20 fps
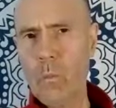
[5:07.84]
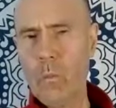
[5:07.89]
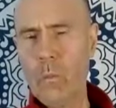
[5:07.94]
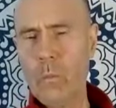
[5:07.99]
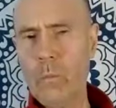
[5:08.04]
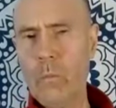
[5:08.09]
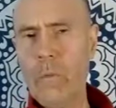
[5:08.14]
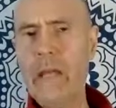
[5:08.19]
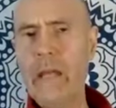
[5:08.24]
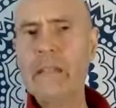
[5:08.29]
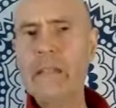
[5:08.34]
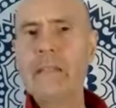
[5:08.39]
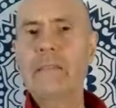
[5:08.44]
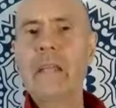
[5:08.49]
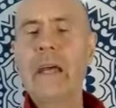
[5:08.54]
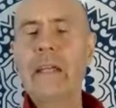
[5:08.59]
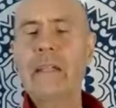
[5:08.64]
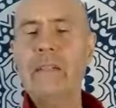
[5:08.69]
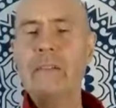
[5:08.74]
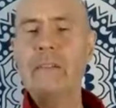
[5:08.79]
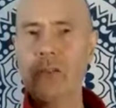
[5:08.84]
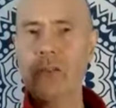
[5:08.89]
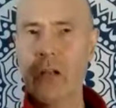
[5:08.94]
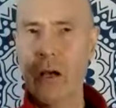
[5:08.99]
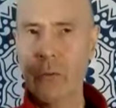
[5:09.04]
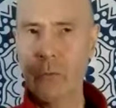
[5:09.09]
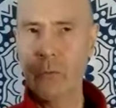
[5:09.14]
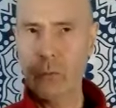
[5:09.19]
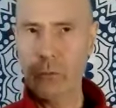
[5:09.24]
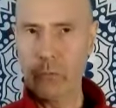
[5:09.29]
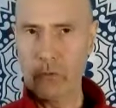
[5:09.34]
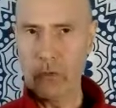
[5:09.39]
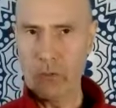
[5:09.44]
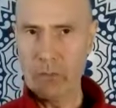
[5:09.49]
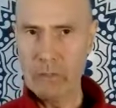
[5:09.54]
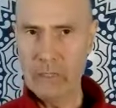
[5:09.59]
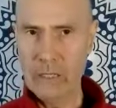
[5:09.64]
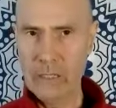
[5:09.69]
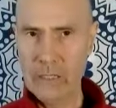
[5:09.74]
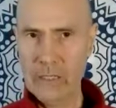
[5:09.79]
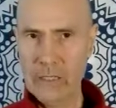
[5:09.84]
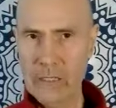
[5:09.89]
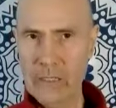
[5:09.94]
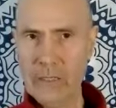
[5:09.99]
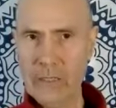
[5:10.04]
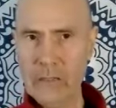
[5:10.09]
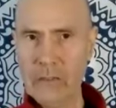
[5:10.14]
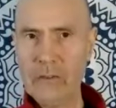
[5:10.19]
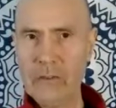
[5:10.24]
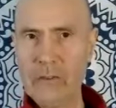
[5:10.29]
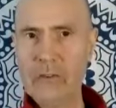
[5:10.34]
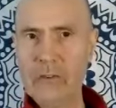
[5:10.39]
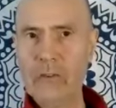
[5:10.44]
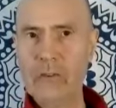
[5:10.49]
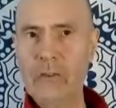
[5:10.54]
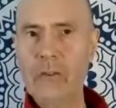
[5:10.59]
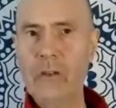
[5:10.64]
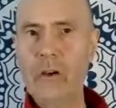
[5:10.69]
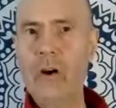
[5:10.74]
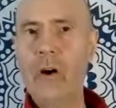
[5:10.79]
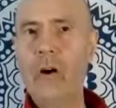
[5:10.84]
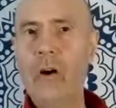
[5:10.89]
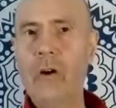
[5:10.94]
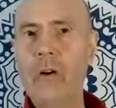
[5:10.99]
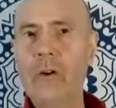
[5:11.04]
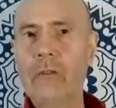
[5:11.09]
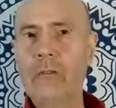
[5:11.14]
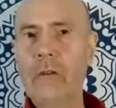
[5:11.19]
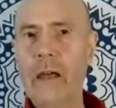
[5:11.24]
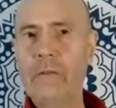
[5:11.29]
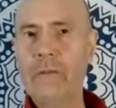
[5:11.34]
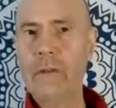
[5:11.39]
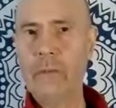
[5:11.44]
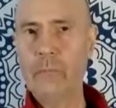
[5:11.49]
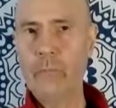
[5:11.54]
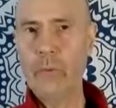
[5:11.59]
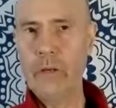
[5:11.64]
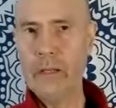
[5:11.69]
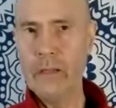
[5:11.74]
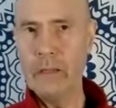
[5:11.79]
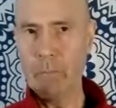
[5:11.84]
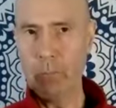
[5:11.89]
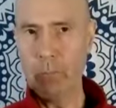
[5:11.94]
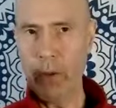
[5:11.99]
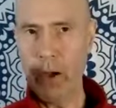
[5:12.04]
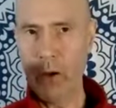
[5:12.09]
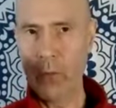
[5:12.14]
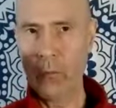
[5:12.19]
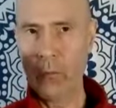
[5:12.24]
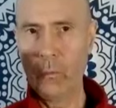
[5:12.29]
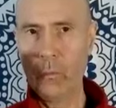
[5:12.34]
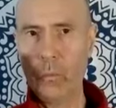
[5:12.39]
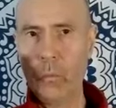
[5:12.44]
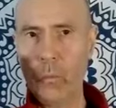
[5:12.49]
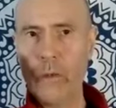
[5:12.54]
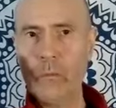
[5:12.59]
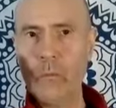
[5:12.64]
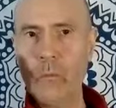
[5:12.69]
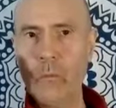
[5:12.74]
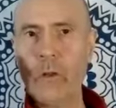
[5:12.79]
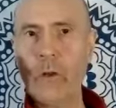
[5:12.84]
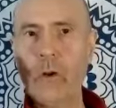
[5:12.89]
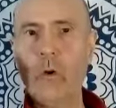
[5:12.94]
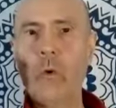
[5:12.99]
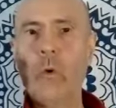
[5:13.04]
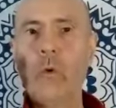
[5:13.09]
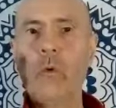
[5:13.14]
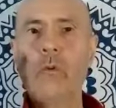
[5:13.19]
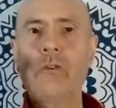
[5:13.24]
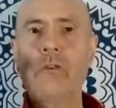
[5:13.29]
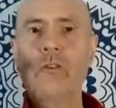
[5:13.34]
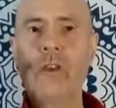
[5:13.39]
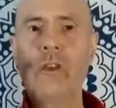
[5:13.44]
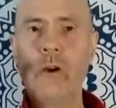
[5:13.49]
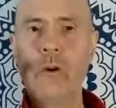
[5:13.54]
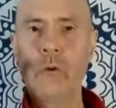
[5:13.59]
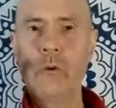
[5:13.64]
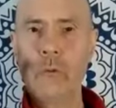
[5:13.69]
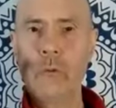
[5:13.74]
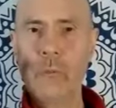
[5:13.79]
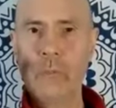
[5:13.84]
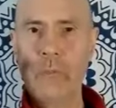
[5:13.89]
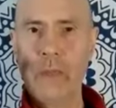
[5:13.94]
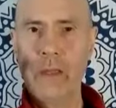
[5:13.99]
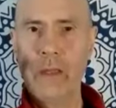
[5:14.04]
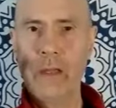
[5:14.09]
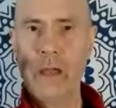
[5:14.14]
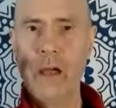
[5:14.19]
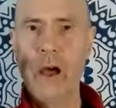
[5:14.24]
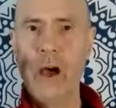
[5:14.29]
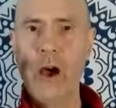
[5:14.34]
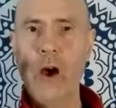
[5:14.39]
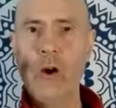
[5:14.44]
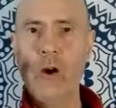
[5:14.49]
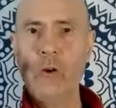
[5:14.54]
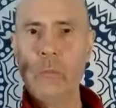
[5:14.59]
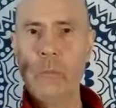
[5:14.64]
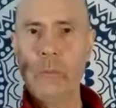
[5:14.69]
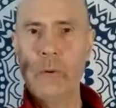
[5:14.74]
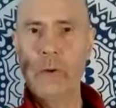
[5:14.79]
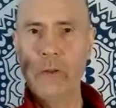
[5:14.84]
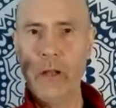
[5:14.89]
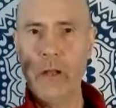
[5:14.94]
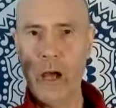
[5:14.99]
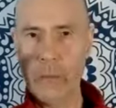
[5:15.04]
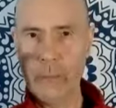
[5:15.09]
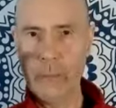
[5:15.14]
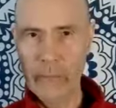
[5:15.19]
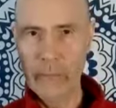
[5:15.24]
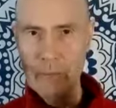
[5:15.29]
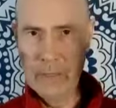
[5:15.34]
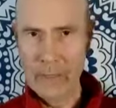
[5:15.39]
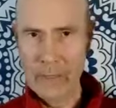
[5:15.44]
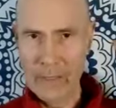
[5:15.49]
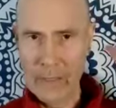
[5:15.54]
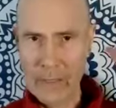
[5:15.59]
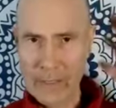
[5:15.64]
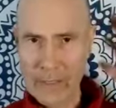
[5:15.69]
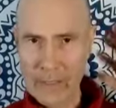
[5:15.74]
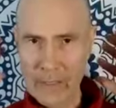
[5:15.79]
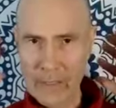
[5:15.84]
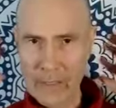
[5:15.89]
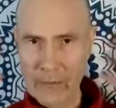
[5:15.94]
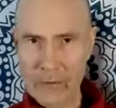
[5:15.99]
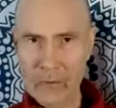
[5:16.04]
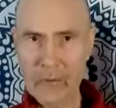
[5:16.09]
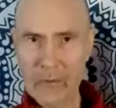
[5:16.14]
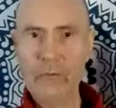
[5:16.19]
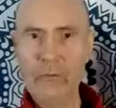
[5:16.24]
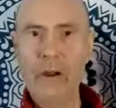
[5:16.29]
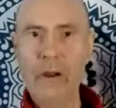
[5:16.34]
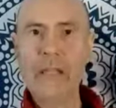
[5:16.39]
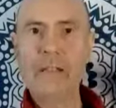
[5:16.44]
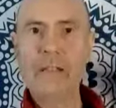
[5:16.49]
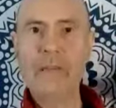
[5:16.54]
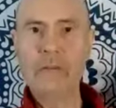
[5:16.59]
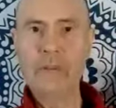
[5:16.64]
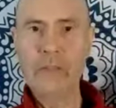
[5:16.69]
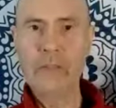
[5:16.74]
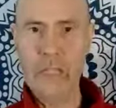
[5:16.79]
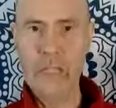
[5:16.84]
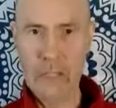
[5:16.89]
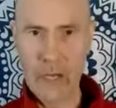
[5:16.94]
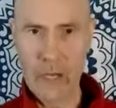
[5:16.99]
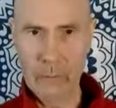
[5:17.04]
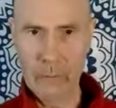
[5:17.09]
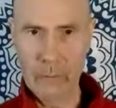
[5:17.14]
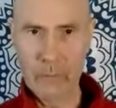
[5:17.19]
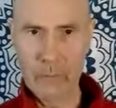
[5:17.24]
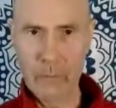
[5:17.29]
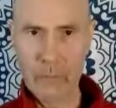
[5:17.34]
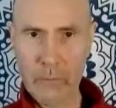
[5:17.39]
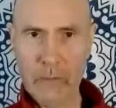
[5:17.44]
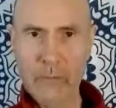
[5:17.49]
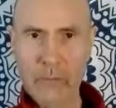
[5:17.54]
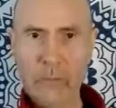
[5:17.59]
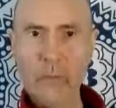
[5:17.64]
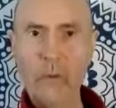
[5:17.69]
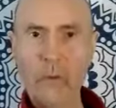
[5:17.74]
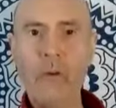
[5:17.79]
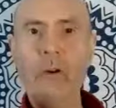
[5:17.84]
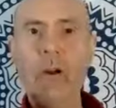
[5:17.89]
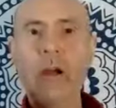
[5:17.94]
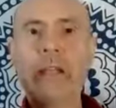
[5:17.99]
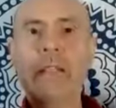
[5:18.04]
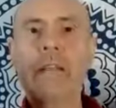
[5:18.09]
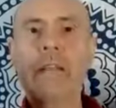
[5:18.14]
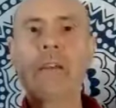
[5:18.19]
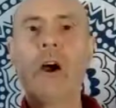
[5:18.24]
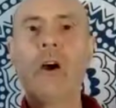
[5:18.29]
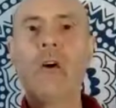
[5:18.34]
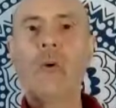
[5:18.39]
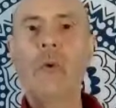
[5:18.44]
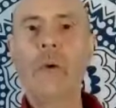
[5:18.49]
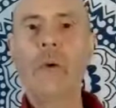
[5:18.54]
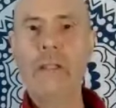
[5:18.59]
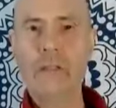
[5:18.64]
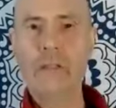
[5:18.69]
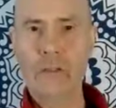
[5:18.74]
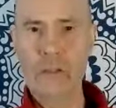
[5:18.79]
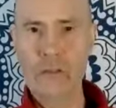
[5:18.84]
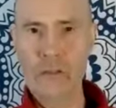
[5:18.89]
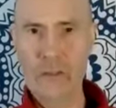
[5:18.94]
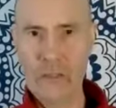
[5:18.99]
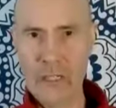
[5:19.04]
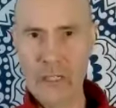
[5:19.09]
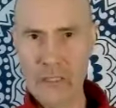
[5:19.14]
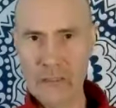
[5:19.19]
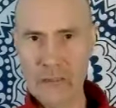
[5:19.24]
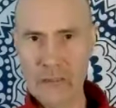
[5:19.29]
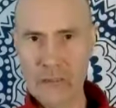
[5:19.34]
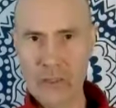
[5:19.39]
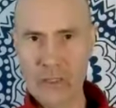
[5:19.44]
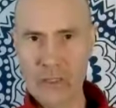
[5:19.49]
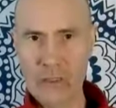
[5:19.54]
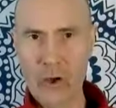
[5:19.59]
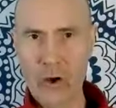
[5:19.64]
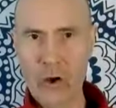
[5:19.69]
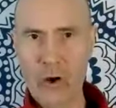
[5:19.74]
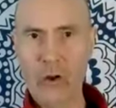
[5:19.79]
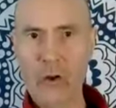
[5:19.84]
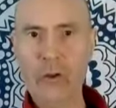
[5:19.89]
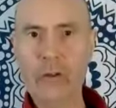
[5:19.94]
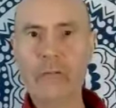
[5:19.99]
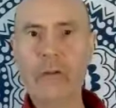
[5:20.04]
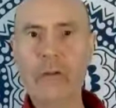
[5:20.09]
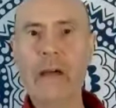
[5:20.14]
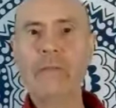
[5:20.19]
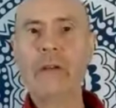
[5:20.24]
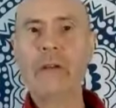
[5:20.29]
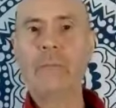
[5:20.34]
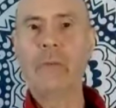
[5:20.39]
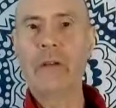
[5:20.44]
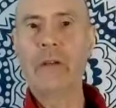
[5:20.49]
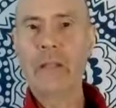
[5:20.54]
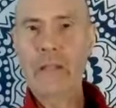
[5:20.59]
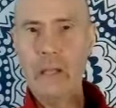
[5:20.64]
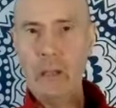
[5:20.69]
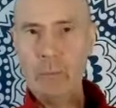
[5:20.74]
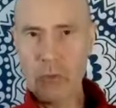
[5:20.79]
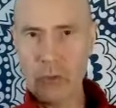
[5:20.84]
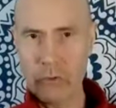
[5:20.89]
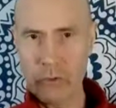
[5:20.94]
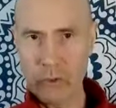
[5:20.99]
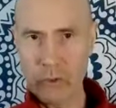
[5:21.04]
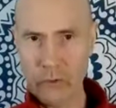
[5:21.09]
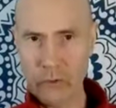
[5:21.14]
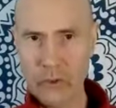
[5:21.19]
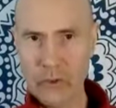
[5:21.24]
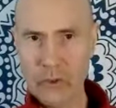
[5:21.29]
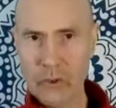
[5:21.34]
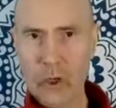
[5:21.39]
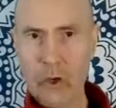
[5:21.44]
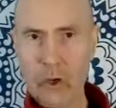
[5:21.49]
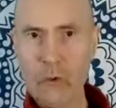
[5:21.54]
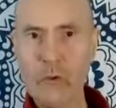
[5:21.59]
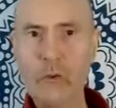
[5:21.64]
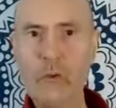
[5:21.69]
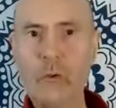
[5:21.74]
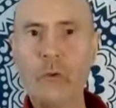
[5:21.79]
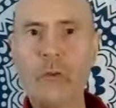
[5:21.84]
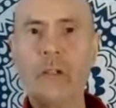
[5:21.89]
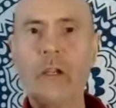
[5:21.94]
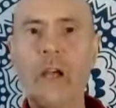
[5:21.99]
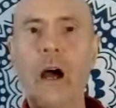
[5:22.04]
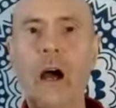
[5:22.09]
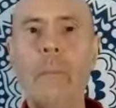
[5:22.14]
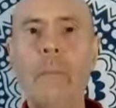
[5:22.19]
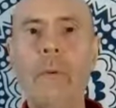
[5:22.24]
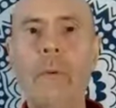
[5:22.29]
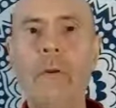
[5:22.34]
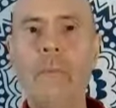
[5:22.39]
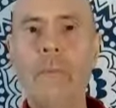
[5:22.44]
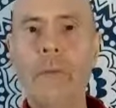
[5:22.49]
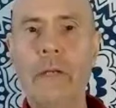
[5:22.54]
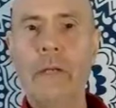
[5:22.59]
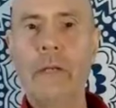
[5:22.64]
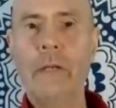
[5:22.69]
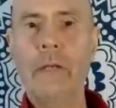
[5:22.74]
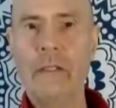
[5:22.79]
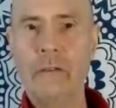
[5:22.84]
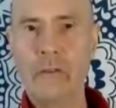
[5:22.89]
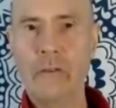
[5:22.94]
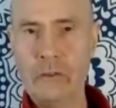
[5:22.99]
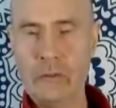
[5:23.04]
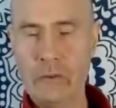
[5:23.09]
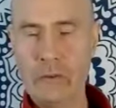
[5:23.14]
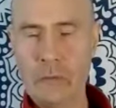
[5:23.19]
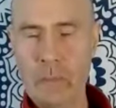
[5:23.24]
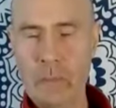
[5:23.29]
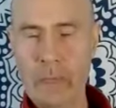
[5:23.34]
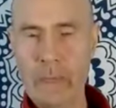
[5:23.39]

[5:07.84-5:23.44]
meditation, I will teach holographic breathing, but we will also open up into the cranial sea. And before I go into teaching holographic breathing, I'm just going to show you a couple of pictures,